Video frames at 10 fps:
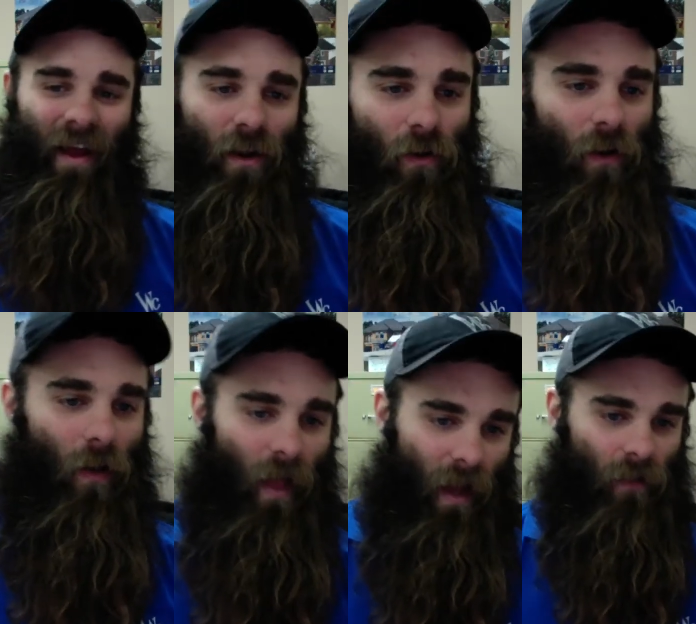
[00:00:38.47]
doing
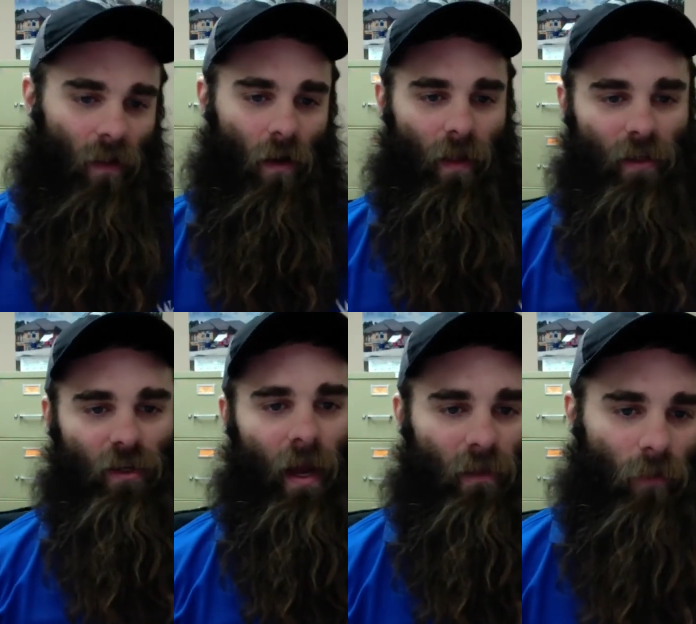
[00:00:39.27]
all that
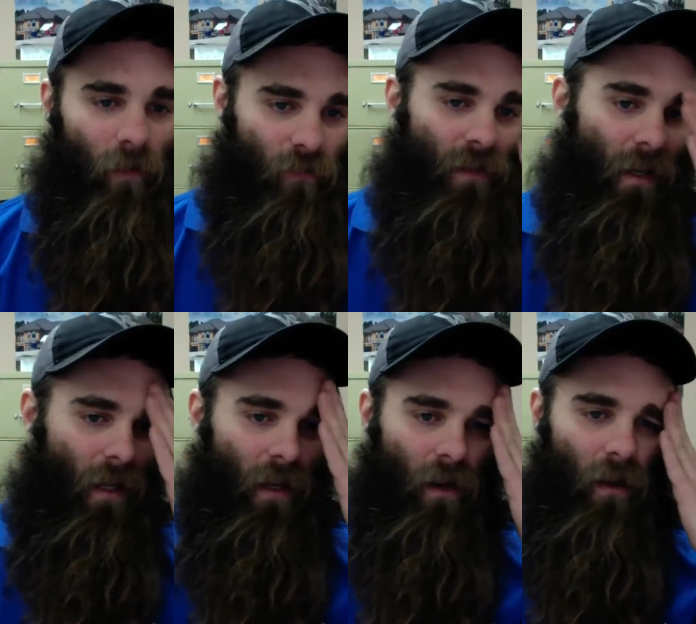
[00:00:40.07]
jazz. Whatever's needed,